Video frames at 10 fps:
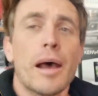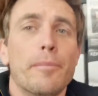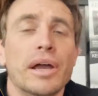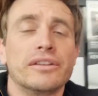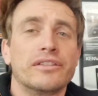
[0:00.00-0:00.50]

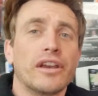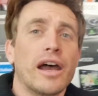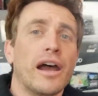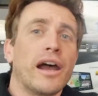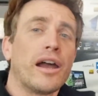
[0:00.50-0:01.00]
But
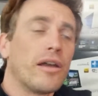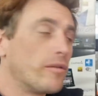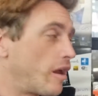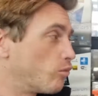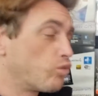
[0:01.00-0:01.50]

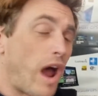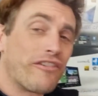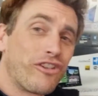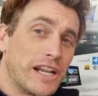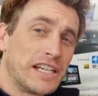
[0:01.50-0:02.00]
a
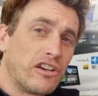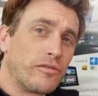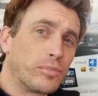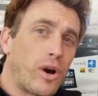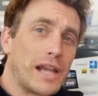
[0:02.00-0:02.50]
rough idea
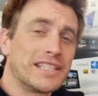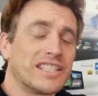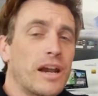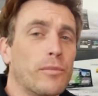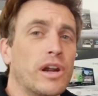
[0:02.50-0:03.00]
of price,
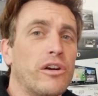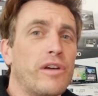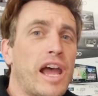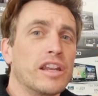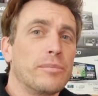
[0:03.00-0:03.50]
somewhere
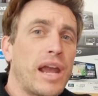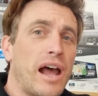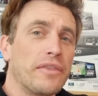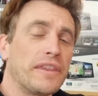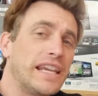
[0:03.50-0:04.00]
around
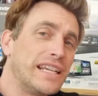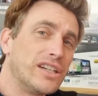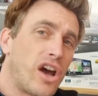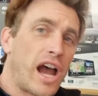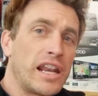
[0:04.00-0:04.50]
about the
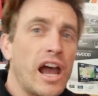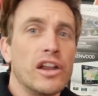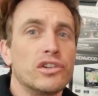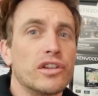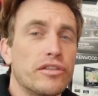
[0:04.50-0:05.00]

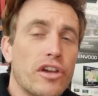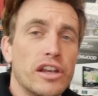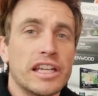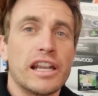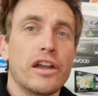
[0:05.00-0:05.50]
$900 to
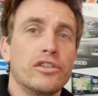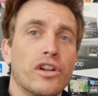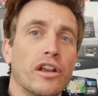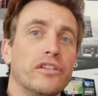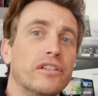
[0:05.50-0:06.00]

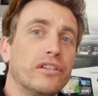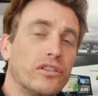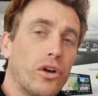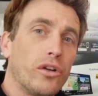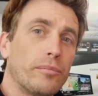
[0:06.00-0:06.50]
$1,300
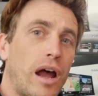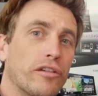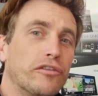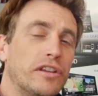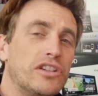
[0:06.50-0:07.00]
installed
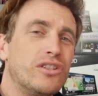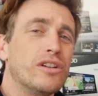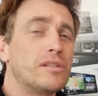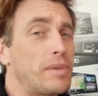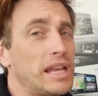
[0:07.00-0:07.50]
mark for this
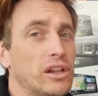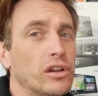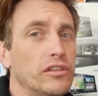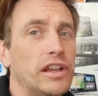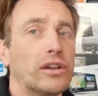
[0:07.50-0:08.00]
unit, depending
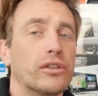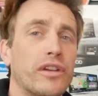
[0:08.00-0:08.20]
on your vehicle.